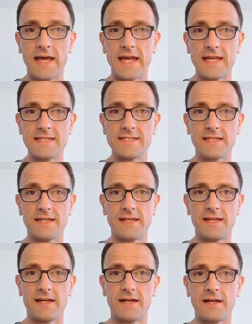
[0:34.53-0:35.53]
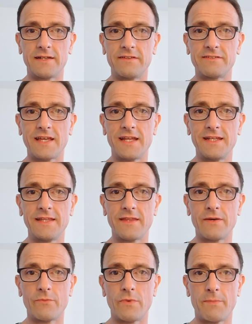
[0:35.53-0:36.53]
And understanding
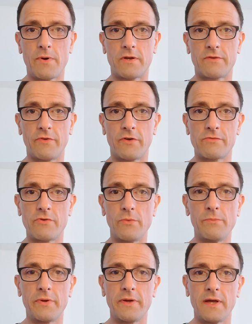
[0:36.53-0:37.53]
that we're part of a group,